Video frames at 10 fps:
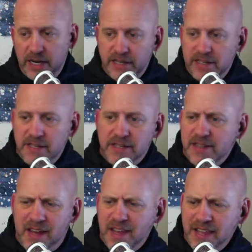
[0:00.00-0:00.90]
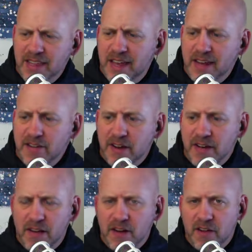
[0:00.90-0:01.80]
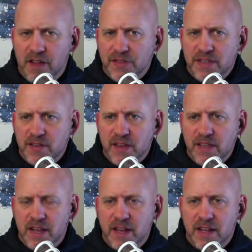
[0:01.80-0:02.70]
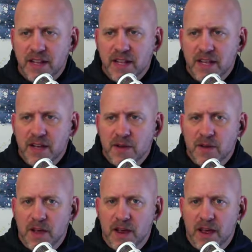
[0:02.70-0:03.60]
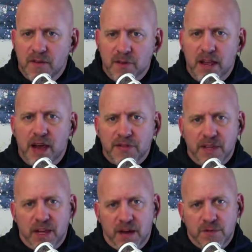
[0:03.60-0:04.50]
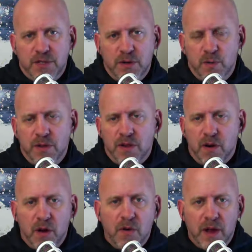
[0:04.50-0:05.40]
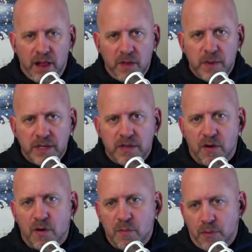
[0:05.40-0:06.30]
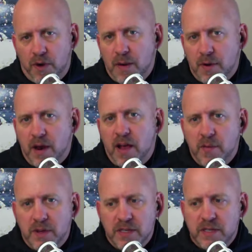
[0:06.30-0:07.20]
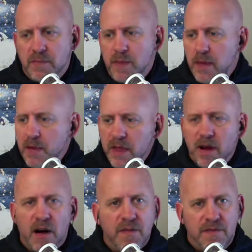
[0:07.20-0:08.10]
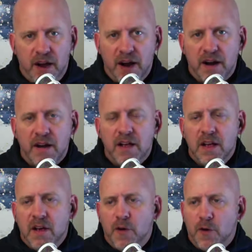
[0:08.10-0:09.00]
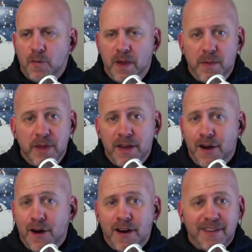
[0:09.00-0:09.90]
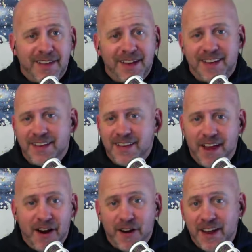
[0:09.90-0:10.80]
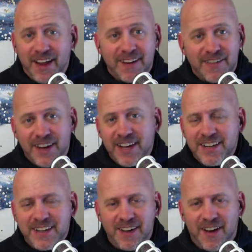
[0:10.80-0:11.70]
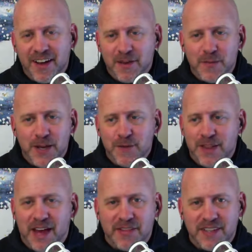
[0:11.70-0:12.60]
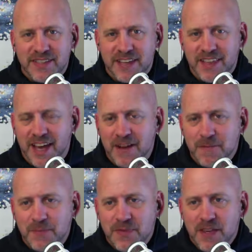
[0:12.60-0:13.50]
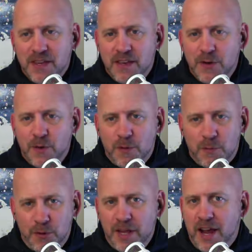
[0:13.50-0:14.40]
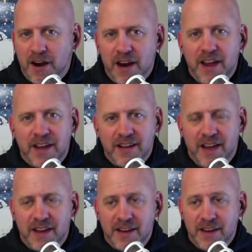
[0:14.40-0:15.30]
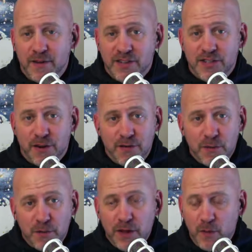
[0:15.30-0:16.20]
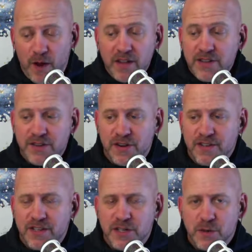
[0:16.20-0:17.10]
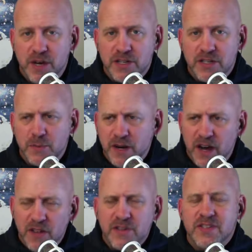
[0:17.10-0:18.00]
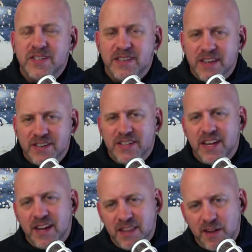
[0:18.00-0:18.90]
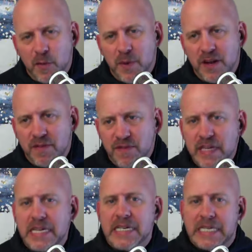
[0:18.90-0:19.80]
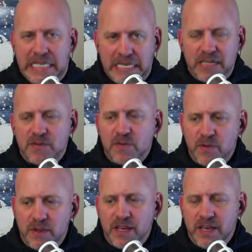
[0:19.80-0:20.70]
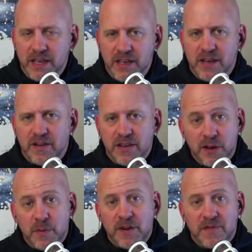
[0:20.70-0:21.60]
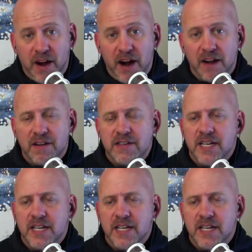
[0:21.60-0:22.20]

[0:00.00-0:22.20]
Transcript: It's not like that, right? Not all athletes are like that. Every athlete comes to it with their own element, their own primary element. Maybe they are fire, or maybe they are like airy, right? I competed with athletes like that who were pretty airy, and it served them really well in certain situations, but in others they just needed a little bit of, a little bit of fire.